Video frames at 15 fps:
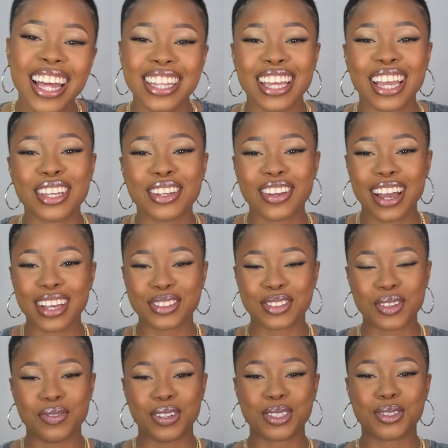Thank you guys
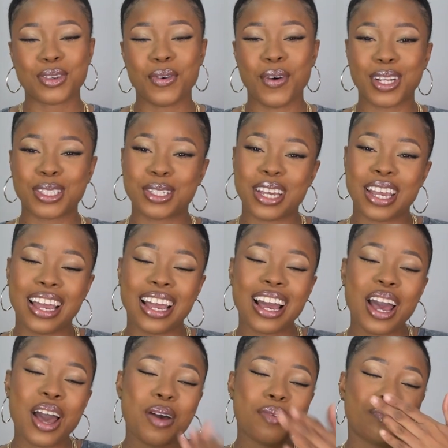so much for
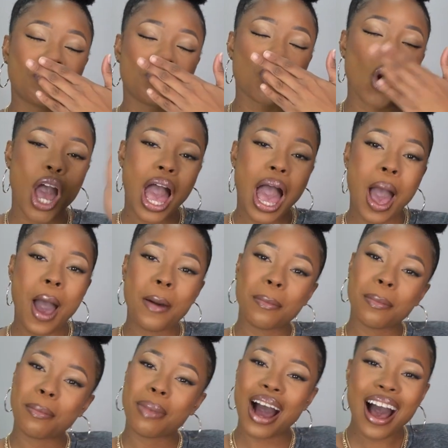watching.
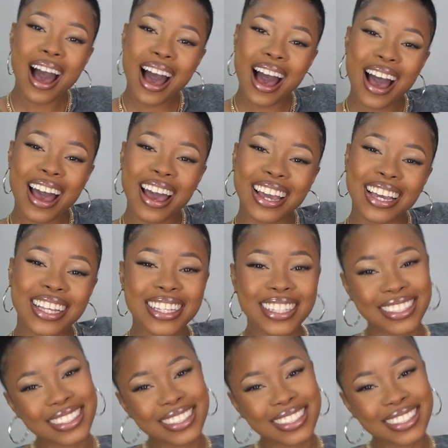Bye.